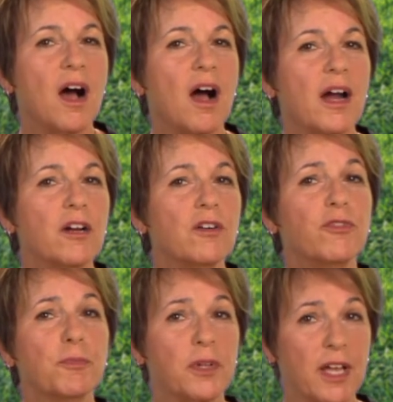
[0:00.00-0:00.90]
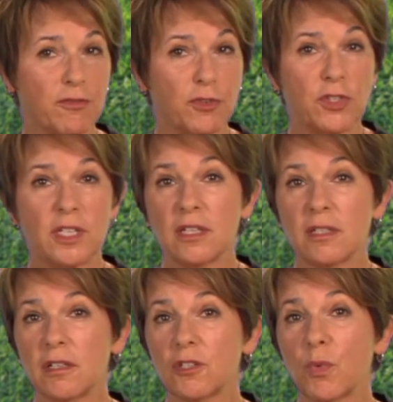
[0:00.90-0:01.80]
Iron from plant foods
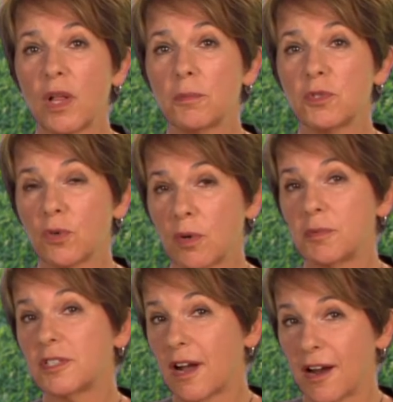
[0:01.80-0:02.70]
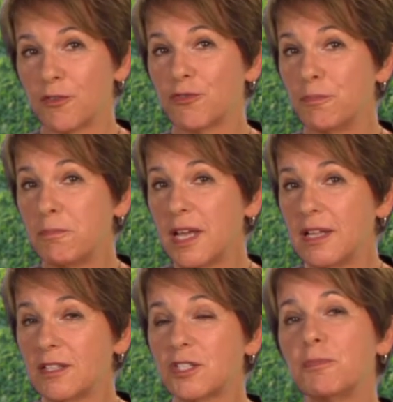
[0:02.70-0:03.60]
isn't as well absorbed as iron from
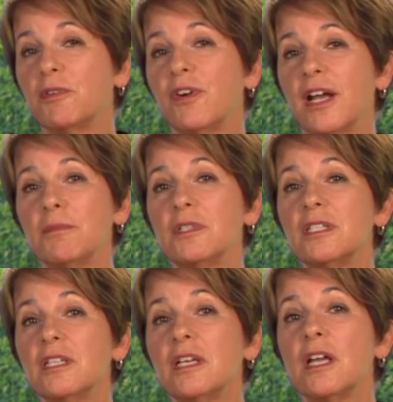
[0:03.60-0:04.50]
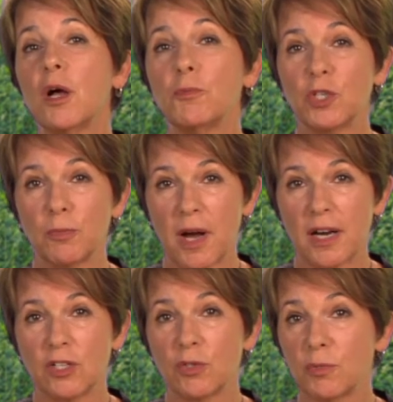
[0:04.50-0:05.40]
meats, but vitamin C helps your
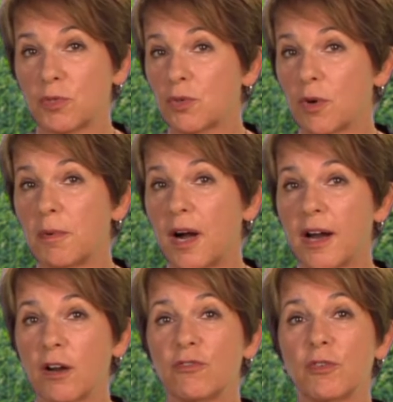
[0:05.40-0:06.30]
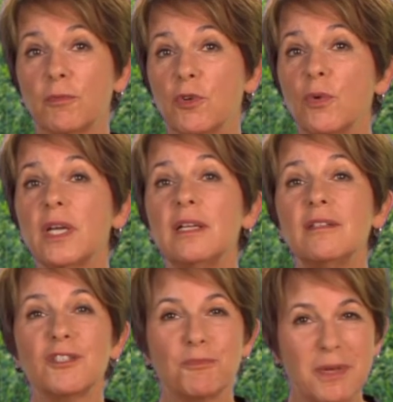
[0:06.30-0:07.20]
body to absorb iron from
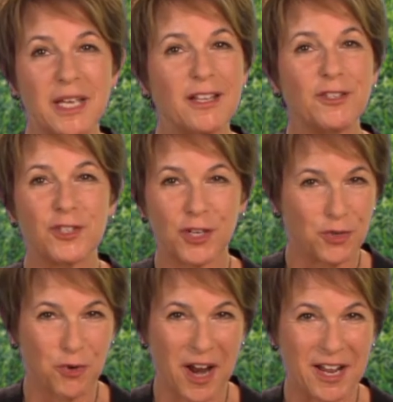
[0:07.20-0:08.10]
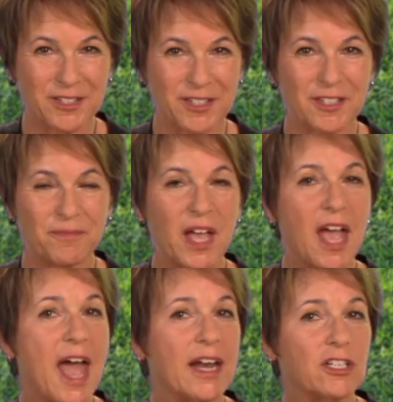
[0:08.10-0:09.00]
greens, beans, and grains.
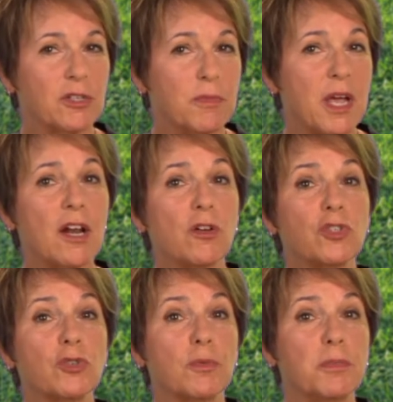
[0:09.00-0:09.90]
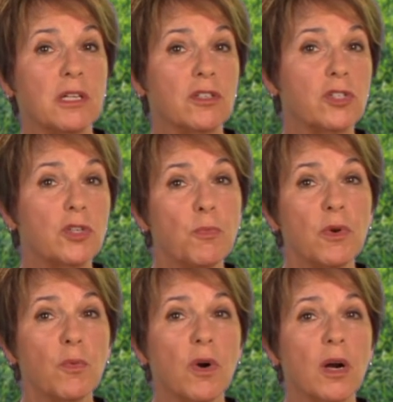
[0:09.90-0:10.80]
Adding tomatoes to a bean soup
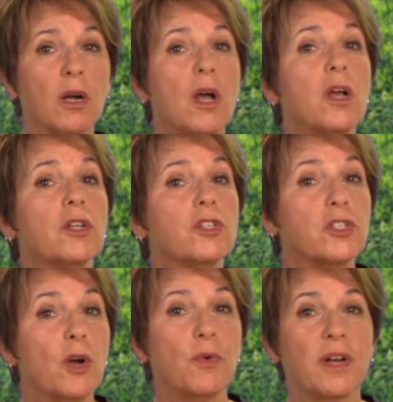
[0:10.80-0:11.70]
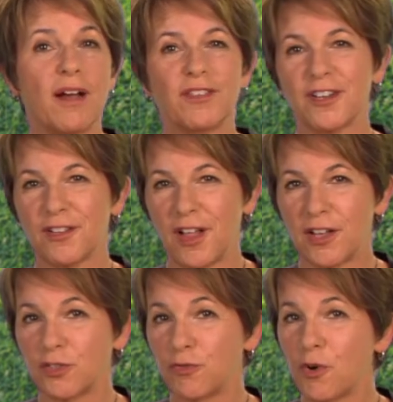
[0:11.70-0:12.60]
would work, so would having a
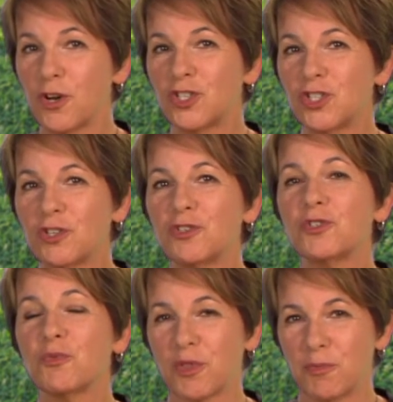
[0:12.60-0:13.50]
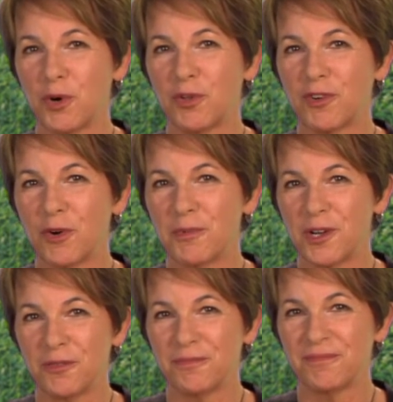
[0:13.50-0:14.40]
glass of orange juice with a bowl of oatmeal.